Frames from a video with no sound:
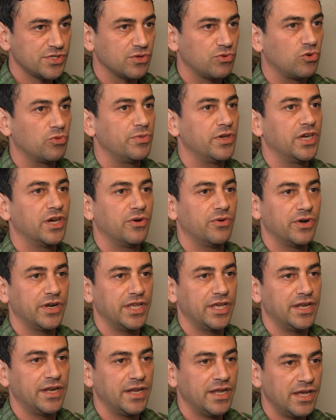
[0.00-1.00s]
So we'll be going
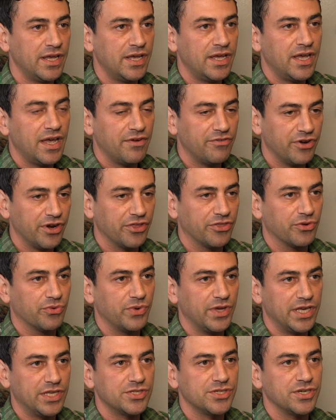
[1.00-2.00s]
in every other
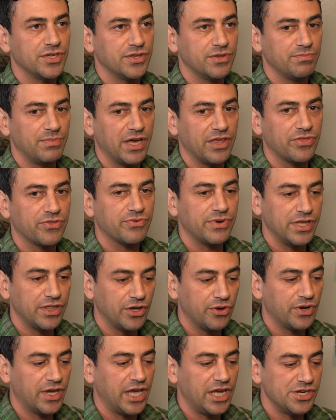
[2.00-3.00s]
week to about three
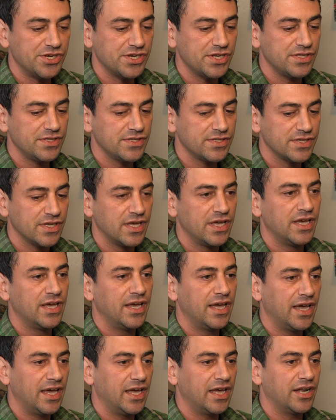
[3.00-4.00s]
locations
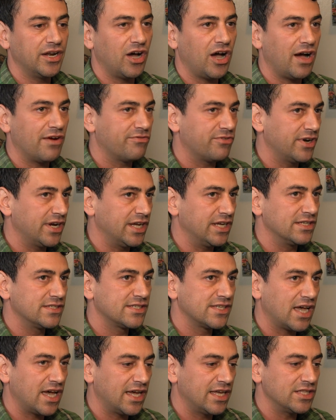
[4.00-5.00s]
and offering
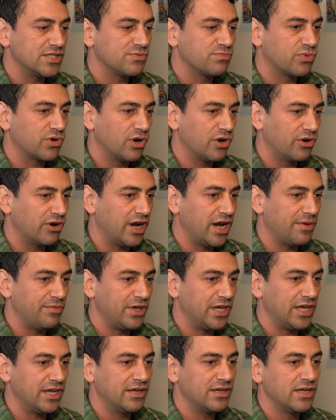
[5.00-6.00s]
science
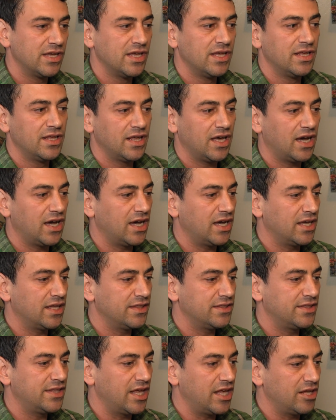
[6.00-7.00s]
programming uh,
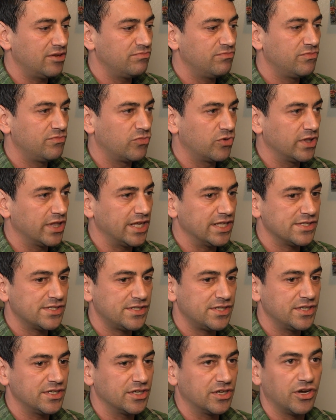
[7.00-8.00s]
that relates
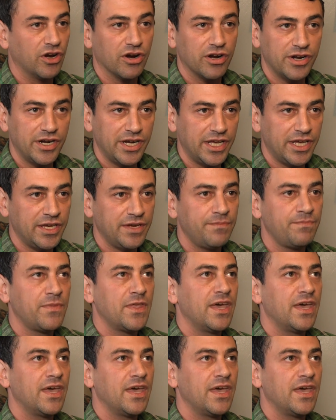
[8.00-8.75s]
to gardening